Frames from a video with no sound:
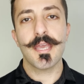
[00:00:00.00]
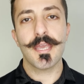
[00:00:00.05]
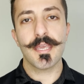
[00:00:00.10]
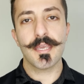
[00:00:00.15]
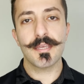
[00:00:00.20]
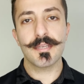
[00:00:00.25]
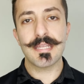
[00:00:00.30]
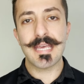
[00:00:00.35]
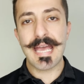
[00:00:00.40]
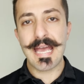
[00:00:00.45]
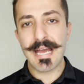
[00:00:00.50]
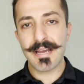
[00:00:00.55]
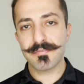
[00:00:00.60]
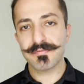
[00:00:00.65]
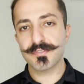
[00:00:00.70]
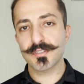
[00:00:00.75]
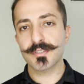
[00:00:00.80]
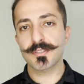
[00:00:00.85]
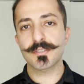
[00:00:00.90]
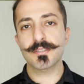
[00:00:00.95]
And
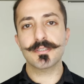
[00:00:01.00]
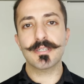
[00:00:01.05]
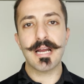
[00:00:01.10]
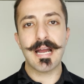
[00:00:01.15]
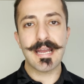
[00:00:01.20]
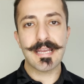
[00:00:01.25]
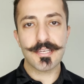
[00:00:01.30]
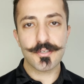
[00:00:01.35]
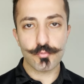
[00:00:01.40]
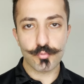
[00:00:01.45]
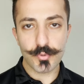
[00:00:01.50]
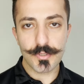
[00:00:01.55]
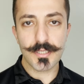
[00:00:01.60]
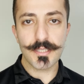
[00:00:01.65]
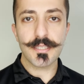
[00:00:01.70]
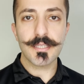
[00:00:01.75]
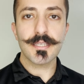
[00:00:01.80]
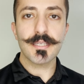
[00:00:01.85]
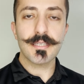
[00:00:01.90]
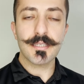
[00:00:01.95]
after I
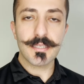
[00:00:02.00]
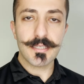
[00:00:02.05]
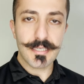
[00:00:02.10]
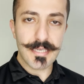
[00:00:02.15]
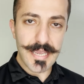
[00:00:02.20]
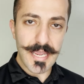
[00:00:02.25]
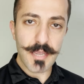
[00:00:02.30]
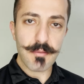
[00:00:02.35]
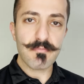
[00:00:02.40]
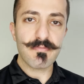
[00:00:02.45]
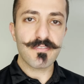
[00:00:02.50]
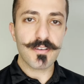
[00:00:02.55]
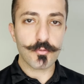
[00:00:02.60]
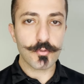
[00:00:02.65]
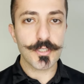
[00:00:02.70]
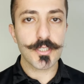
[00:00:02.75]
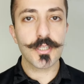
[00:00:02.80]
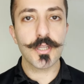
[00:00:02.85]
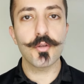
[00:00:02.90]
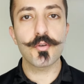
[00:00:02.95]
really came
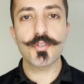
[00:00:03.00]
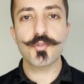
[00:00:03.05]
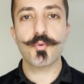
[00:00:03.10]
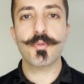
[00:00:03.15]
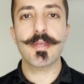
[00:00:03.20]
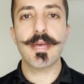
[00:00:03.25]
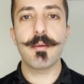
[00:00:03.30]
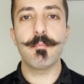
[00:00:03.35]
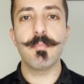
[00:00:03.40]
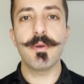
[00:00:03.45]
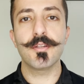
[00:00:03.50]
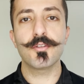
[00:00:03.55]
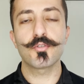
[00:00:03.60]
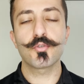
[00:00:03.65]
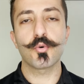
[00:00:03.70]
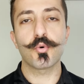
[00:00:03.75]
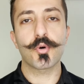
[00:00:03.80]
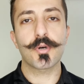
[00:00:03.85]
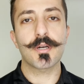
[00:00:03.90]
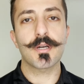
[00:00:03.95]
very close with that
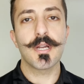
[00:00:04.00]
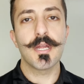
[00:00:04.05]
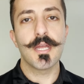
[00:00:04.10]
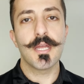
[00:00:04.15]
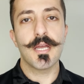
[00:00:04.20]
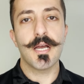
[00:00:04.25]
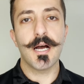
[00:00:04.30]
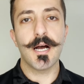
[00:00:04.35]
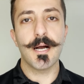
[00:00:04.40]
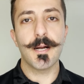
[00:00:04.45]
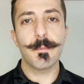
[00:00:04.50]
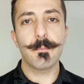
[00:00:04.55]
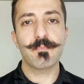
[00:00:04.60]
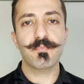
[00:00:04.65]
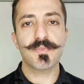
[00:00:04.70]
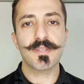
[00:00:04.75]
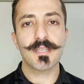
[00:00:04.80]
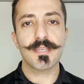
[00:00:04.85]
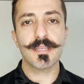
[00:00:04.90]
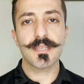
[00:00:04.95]
mentor,
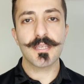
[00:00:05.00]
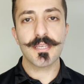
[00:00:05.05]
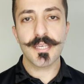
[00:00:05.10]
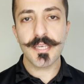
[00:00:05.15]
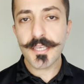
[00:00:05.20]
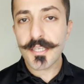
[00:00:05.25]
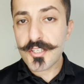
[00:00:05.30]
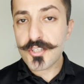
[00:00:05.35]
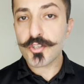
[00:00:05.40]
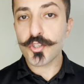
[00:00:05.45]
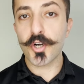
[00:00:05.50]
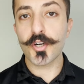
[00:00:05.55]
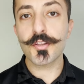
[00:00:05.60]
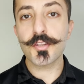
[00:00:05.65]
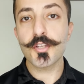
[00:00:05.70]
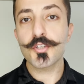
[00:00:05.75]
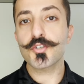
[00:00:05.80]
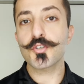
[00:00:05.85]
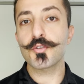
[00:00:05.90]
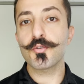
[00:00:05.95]
um, he
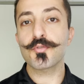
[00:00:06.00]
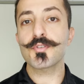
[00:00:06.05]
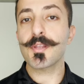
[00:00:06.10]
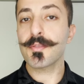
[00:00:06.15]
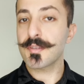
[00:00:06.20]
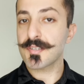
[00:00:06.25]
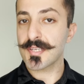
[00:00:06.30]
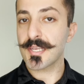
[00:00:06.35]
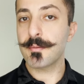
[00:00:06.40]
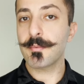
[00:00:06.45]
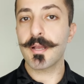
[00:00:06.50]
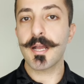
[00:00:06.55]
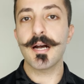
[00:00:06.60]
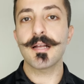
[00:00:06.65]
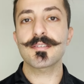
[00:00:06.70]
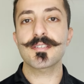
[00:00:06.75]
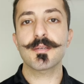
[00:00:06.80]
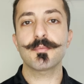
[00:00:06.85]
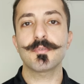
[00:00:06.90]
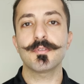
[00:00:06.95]
started introducing the same
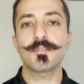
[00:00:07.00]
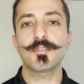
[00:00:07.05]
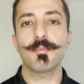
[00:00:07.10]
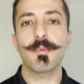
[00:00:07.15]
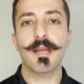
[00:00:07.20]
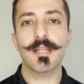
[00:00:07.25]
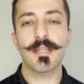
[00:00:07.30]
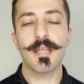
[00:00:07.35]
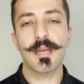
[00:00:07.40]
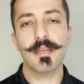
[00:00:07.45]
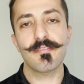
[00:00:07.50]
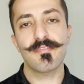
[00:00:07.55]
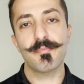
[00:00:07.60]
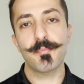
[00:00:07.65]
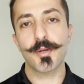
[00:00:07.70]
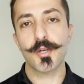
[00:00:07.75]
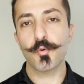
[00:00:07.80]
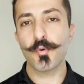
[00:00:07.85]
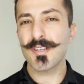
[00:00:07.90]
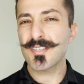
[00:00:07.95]
concept into my life,
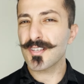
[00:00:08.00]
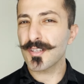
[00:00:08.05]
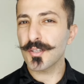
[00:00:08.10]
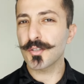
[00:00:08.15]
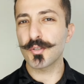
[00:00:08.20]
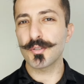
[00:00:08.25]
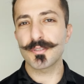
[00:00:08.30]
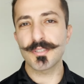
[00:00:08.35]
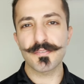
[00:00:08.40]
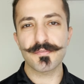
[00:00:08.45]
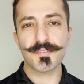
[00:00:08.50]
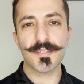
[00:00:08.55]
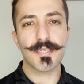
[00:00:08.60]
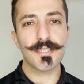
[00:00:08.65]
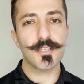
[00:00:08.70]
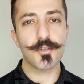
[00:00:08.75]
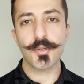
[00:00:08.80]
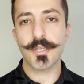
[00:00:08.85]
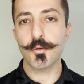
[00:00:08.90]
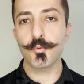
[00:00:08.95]
but it was a little different.
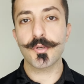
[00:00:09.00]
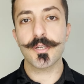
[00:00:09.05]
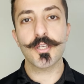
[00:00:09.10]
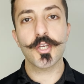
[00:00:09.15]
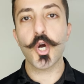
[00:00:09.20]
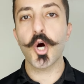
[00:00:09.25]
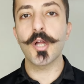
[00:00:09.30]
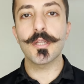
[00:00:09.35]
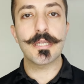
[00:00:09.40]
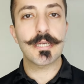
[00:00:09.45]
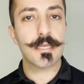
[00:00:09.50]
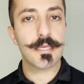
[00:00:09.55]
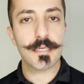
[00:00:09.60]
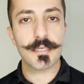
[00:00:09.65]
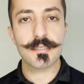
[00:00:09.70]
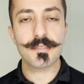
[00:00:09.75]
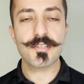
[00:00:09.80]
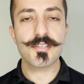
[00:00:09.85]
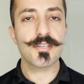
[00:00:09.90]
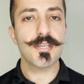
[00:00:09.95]
You know, he wouldn't call it
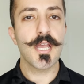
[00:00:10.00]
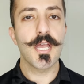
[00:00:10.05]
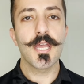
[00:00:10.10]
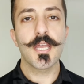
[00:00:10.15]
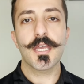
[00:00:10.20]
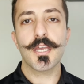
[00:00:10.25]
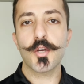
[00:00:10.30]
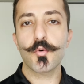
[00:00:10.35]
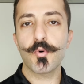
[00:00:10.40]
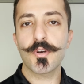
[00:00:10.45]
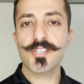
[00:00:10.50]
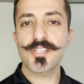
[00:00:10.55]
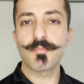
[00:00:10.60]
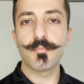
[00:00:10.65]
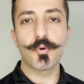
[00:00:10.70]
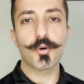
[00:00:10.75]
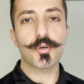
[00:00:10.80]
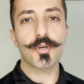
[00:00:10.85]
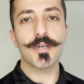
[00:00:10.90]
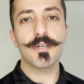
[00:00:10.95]
KISS. It was
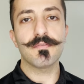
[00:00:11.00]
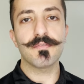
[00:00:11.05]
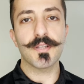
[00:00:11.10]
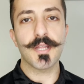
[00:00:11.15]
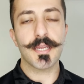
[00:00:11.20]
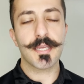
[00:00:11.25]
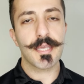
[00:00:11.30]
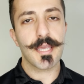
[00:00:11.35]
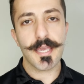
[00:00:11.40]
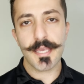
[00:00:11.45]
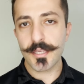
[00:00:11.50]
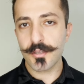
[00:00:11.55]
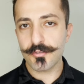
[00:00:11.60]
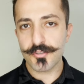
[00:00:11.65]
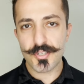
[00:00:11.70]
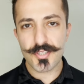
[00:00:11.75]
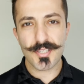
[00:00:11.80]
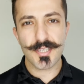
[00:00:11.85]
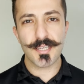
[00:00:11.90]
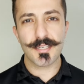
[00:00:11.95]
more of like, hey, you
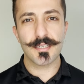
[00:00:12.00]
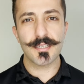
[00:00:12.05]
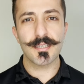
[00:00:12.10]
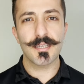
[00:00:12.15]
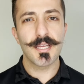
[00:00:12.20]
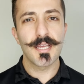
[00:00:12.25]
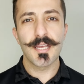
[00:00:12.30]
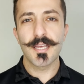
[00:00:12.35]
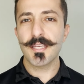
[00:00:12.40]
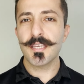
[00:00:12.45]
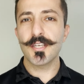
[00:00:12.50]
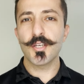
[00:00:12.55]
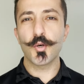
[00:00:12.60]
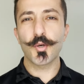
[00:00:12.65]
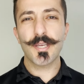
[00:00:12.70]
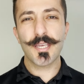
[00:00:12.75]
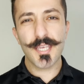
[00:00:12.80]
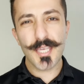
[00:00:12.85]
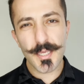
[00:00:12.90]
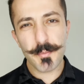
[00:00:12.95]
just gotta, you know,
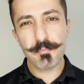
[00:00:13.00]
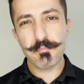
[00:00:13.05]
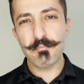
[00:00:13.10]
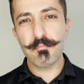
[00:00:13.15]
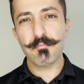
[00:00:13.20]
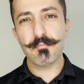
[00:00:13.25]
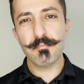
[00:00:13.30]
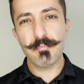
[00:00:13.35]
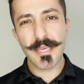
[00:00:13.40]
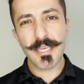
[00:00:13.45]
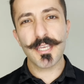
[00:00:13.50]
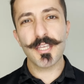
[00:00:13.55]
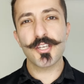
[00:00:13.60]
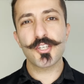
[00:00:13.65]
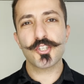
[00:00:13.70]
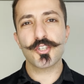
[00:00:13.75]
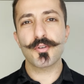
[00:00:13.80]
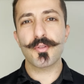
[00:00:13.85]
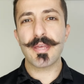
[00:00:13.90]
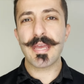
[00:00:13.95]
keep making
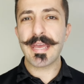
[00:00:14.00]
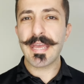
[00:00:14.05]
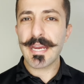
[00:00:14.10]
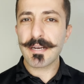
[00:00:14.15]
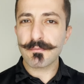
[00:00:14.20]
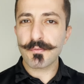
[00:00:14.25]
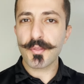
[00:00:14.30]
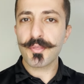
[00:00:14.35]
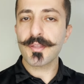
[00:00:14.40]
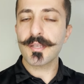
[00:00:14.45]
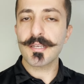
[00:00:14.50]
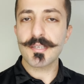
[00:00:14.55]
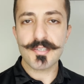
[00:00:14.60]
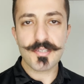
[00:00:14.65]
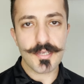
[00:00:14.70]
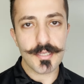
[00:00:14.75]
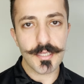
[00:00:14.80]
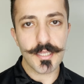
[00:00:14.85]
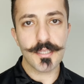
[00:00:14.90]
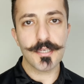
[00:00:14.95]
sure that everything is
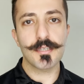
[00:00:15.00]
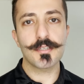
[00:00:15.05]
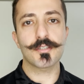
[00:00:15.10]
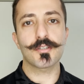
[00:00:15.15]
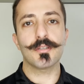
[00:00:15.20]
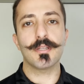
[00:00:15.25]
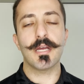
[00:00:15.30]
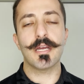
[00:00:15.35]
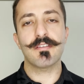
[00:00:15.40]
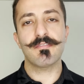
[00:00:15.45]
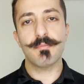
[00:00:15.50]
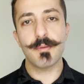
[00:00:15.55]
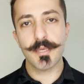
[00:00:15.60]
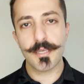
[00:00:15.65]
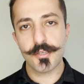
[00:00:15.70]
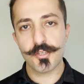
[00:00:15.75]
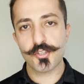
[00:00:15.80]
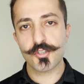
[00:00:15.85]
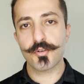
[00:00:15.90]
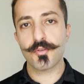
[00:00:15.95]
clean in your life,
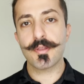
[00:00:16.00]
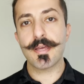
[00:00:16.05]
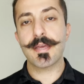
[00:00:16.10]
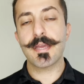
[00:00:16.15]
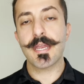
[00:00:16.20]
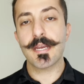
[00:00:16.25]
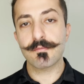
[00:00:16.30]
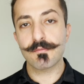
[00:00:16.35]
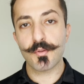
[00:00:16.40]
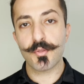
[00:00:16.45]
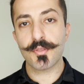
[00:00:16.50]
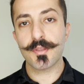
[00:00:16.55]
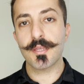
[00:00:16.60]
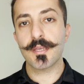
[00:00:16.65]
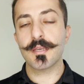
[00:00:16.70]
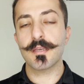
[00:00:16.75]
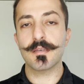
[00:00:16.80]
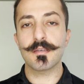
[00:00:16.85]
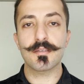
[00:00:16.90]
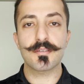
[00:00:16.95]
making sure that
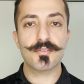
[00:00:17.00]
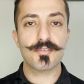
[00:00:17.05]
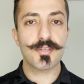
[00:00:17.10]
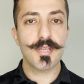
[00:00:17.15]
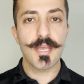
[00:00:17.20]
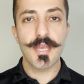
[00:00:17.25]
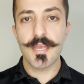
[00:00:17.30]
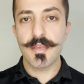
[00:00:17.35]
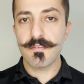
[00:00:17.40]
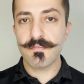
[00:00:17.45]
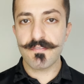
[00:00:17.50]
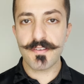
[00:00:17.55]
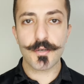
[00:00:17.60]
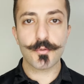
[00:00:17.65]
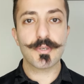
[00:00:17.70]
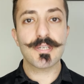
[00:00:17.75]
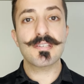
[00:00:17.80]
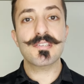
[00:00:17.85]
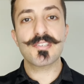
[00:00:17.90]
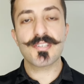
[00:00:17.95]
everything is
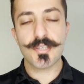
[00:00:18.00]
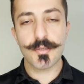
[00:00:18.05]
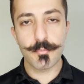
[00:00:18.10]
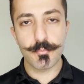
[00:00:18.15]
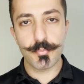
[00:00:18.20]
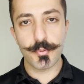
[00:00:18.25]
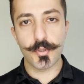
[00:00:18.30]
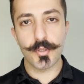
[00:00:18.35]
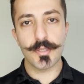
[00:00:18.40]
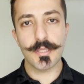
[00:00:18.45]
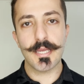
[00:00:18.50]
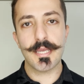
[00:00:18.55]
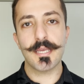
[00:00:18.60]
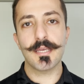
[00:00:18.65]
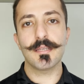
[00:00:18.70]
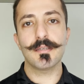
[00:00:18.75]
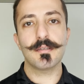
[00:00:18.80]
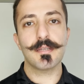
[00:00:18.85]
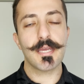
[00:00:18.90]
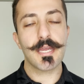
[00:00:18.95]
very simple.
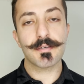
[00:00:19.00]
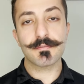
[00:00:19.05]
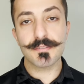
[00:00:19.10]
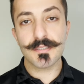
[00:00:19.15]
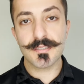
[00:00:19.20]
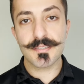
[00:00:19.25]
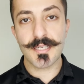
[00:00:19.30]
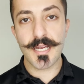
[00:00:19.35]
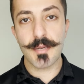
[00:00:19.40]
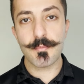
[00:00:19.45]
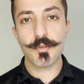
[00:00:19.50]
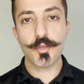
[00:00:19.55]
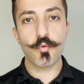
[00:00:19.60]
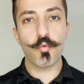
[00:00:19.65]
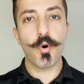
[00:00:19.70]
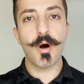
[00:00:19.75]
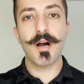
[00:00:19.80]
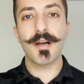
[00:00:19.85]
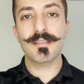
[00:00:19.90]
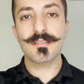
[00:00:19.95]
And every time you
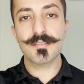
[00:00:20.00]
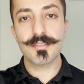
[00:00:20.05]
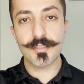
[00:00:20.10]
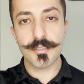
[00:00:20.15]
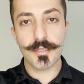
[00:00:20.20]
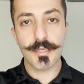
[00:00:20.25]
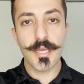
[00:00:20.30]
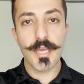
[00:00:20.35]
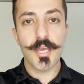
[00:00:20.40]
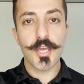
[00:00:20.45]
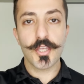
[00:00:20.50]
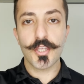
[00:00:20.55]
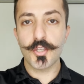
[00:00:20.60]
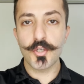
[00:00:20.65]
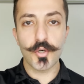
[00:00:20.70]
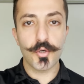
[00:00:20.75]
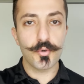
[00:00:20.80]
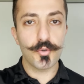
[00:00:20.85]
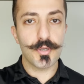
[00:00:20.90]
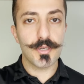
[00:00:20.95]
want to, you
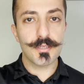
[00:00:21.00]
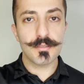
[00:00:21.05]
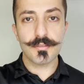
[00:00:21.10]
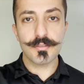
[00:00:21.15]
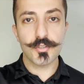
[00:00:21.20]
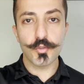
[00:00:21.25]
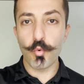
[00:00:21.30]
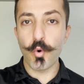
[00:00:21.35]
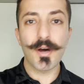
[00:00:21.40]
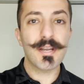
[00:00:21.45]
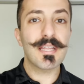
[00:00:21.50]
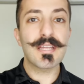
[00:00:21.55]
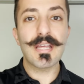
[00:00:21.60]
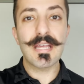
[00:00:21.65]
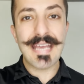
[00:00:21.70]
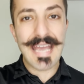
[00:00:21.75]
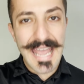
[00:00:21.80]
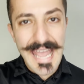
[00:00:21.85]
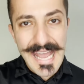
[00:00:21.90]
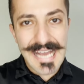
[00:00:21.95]
know, you want to
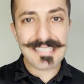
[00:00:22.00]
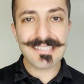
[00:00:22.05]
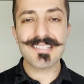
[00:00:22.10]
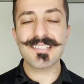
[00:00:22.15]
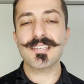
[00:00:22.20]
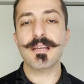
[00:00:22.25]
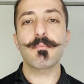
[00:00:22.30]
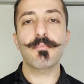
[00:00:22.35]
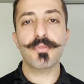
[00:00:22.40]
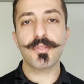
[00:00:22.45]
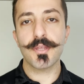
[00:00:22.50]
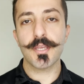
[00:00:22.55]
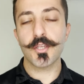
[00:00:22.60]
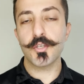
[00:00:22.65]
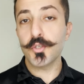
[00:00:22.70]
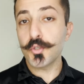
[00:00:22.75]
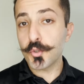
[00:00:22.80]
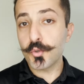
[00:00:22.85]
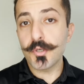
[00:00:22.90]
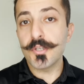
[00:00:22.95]
add
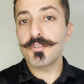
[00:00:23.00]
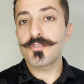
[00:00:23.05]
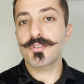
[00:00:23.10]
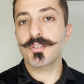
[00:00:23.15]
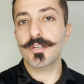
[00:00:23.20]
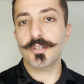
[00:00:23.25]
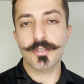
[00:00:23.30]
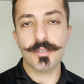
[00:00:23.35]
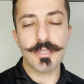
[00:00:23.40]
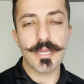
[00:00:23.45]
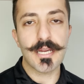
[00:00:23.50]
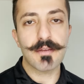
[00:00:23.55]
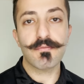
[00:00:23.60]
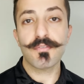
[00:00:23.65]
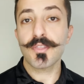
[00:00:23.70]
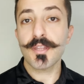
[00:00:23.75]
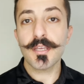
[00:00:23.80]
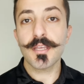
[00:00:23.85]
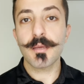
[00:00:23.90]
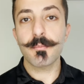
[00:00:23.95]
something new into your life,
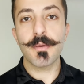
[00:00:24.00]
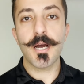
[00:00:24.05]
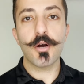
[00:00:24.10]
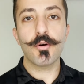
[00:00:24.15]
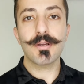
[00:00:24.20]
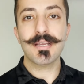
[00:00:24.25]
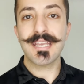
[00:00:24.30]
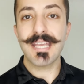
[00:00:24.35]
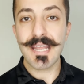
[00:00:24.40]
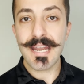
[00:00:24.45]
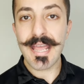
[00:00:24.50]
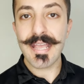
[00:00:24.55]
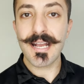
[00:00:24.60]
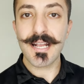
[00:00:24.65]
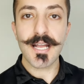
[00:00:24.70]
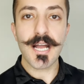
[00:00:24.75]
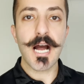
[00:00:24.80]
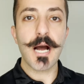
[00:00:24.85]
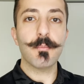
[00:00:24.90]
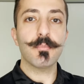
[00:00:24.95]
think about, can I
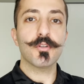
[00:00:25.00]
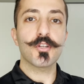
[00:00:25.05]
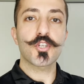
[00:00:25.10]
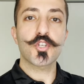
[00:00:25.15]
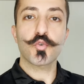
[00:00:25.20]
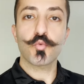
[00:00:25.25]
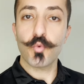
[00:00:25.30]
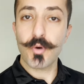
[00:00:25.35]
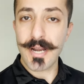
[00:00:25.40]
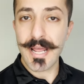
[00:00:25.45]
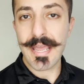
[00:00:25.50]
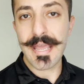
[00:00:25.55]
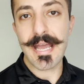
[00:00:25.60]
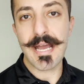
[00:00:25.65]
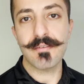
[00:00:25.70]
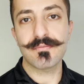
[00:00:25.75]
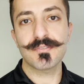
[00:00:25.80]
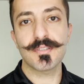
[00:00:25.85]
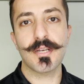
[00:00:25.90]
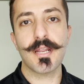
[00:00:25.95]
accomplish what I
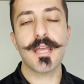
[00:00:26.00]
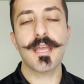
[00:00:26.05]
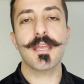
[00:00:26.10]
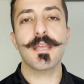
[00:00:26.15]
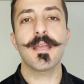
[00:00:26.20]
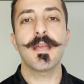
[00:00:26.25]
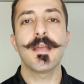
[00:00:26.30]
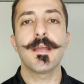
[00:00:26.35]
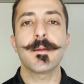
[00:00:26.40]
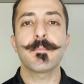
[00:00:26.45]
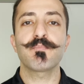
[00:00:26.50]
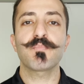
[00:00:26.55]
have today?